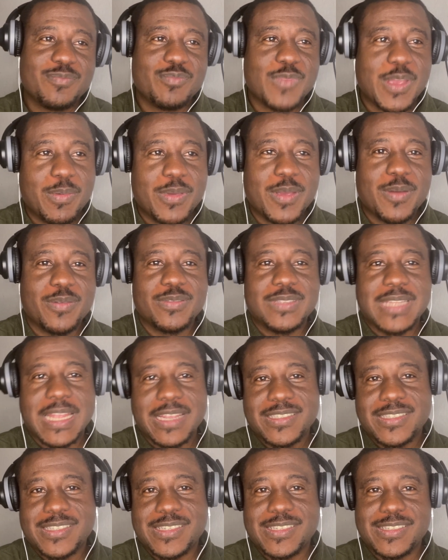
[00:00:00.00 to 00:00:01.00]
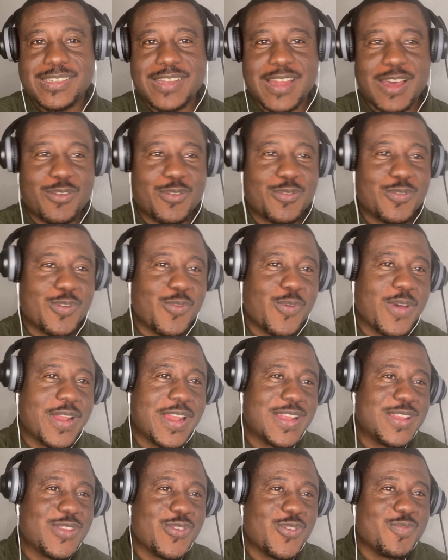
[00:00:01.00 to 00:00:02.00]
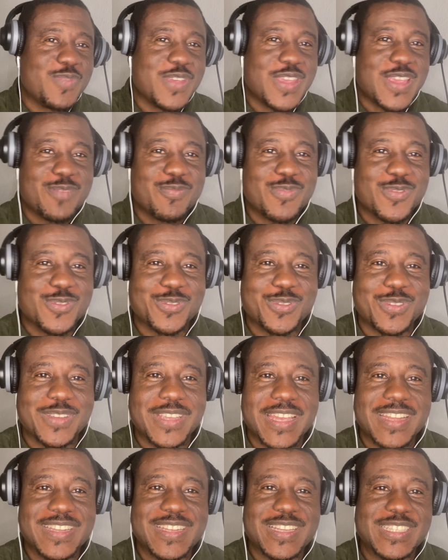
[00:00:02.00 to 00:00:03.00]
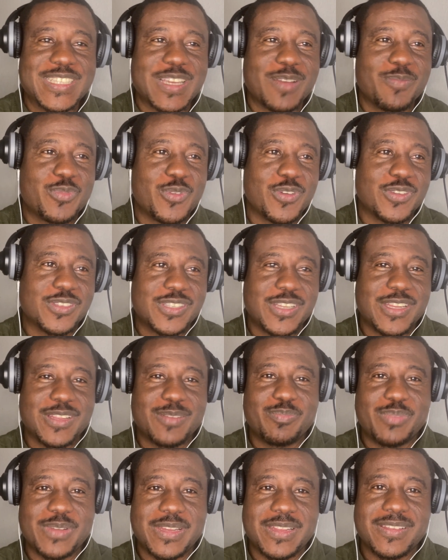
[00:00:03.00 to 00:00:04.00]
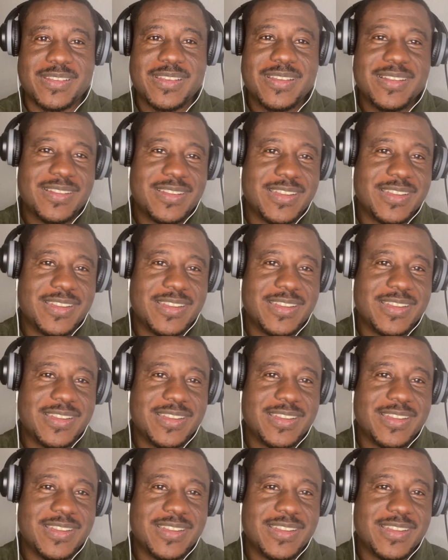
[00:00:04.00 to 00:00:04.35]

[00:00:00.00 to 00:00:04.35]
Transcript: Maybe next season, I don't know whether they will be able to get the Champions League play.